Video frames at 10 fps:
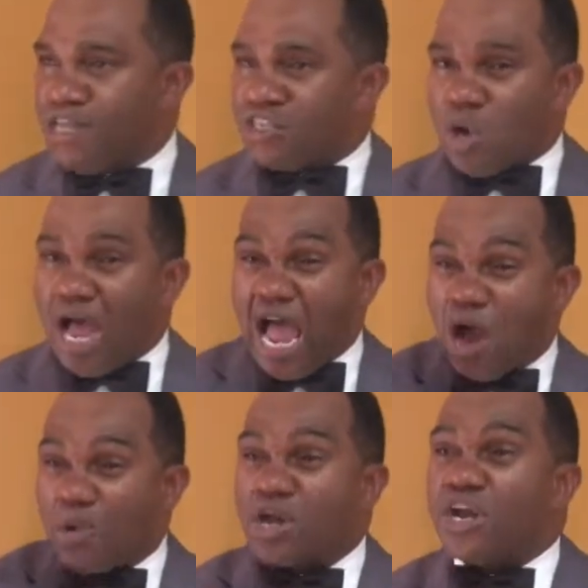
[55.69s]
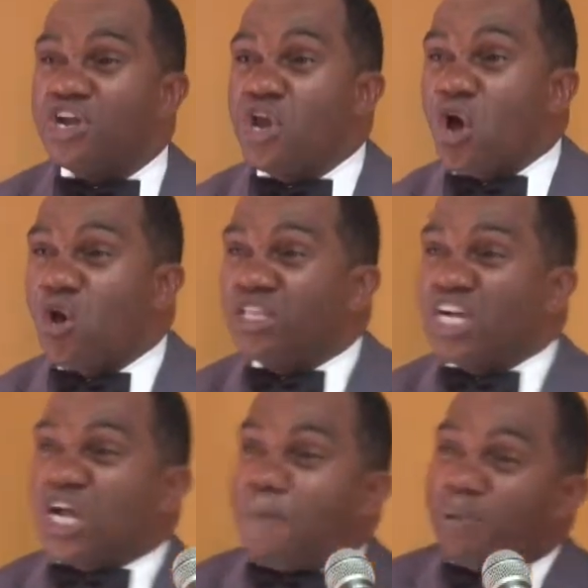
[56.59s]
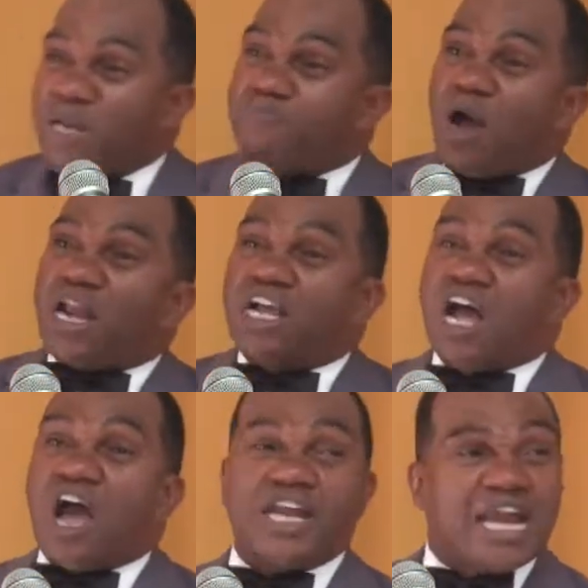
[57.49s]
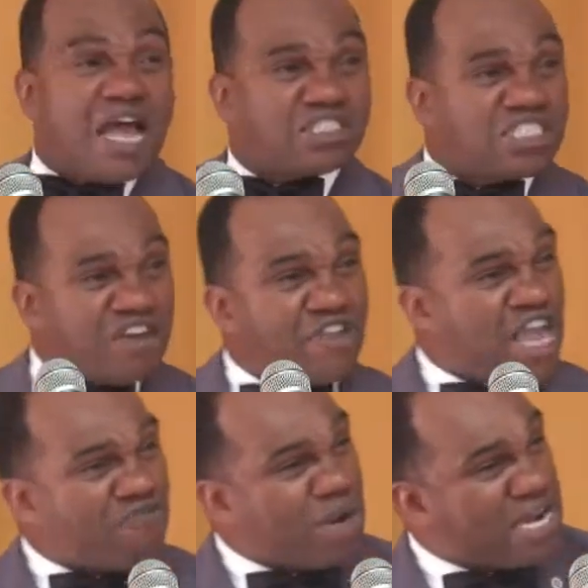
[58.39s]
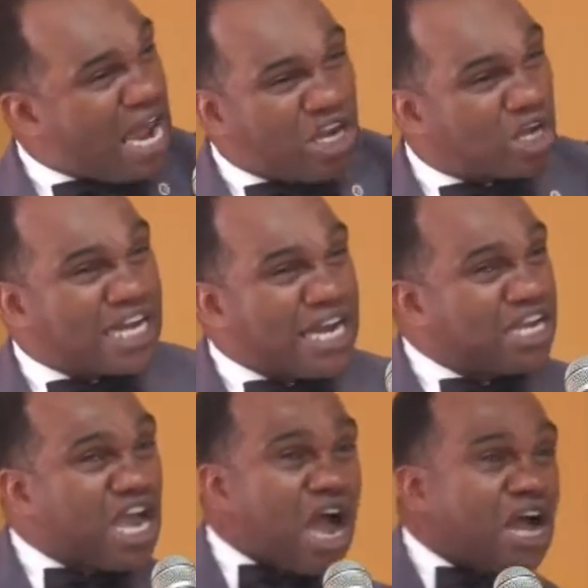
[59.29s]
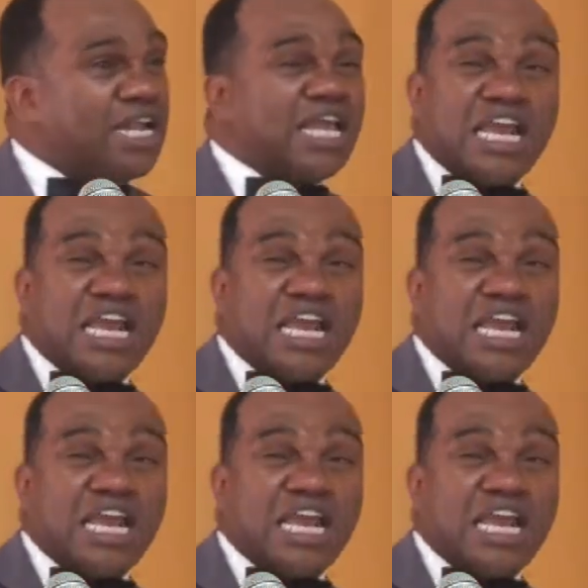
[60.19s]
So how are we gonna know the complete part of God in ourselves if we're not looking in God